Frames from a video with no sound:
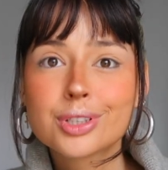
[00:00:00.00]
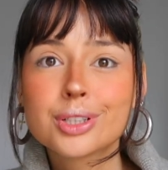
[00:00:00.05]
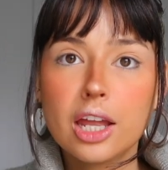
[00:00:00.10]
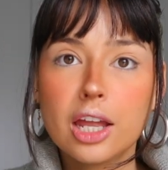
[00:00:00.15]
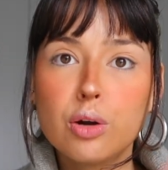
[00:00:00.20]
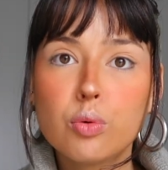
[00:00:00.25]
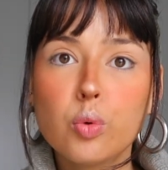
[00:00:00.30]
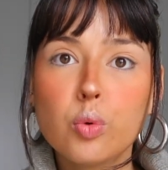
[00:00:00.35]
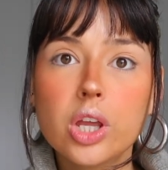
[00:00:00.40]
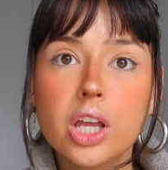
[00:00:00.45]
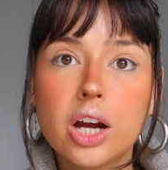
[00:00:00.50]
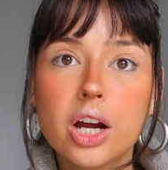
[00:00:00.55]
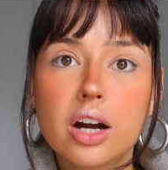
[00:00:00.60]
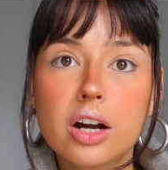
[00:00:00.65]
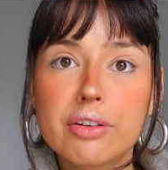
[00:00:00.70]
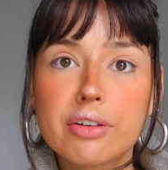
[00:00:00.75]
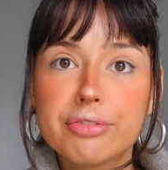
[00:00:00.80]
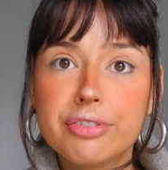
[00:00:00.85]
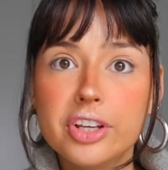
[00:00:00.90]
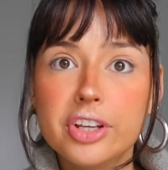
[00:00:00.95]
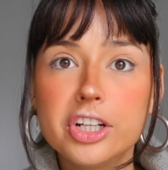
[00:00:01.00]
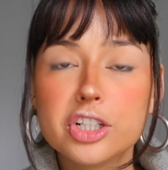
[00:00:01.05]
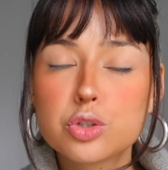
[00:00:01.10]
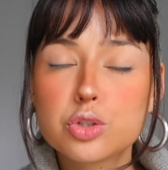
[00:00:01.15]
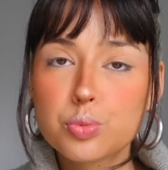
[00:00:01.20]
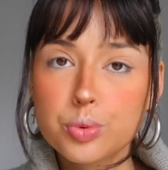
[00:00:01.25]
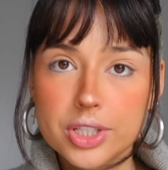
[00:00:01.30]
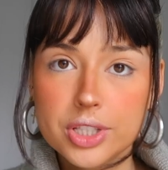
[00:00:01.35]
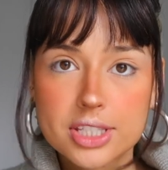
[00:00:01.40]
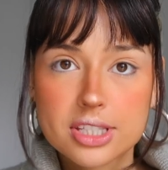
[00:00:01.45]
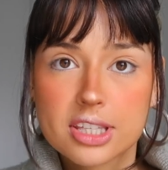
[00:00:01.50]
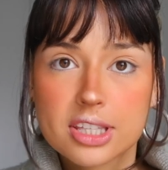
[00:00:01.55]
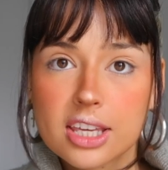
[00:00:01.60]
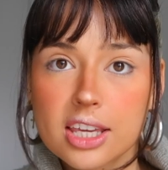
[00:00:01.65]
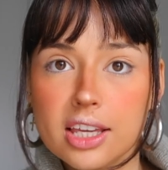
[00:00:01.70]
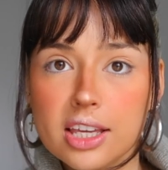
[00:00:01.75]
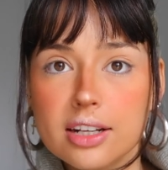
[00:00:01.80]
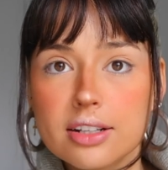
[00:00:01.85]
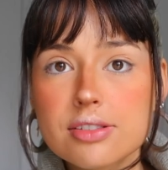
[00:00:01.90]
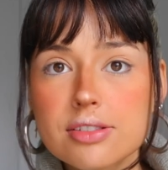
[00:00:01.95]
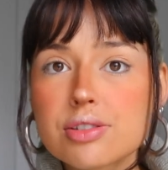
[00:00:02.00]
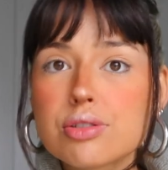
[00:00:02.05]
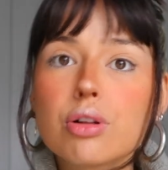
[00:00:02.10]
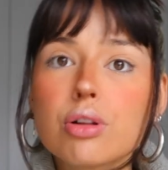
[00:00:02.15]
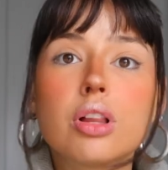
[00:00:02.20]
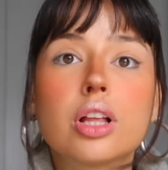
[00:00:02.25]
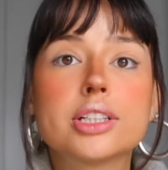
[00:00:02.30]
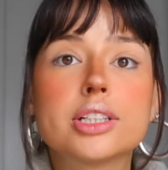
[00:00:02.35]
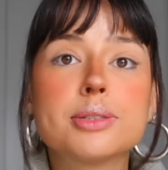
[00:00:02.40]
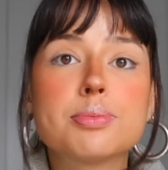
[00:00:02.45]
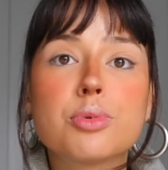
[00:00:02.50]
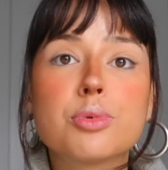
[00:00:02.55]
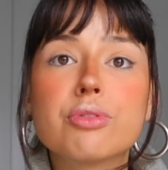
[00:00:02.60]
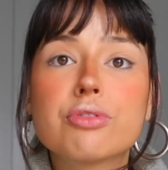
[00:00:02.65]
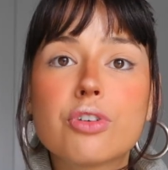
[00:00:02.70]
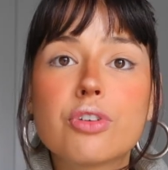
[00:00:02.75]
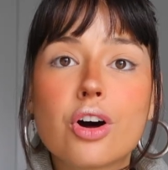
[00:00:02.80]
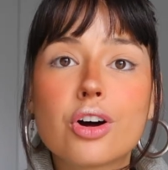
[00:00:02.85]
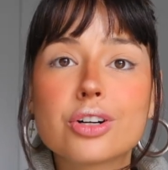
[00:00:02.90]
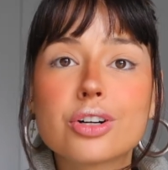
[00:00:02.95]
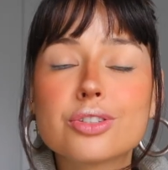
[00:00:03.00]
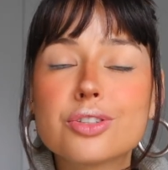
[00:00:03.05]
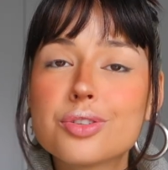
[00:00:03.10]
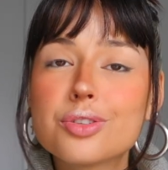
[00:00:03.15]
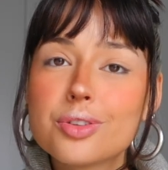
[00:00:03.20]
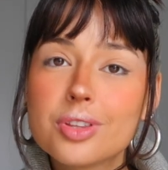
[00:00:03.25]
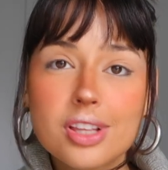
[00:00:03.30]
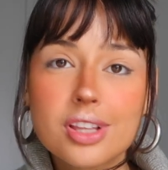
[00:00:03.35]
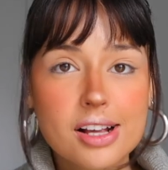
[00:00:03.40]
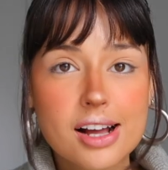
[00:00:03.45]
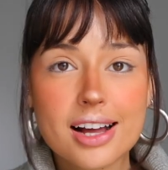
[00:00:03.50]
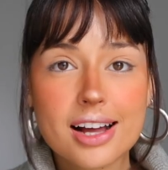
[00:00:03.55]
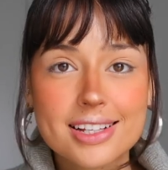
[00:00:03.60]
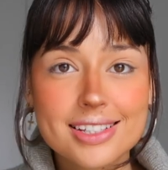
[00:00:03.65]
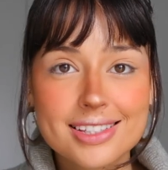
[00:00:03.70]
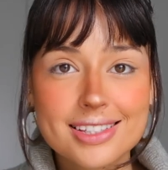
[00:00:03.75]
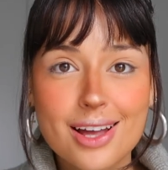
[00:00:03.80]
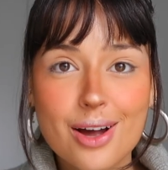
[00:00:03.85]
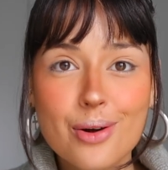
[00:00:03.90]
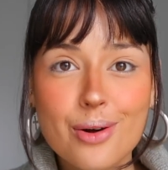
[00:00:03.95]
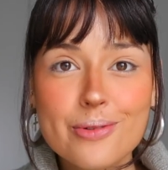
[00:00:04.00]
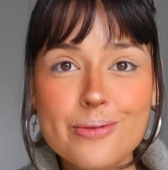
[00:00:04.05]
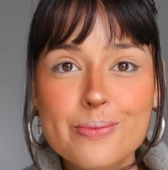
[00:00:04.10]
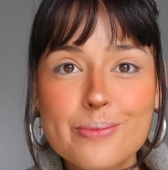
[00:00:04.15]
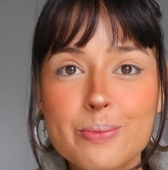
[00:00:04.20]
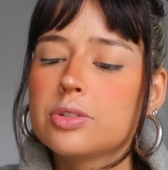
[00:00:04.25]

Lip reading: And we are finished with skin, so let's move on to the eyes now.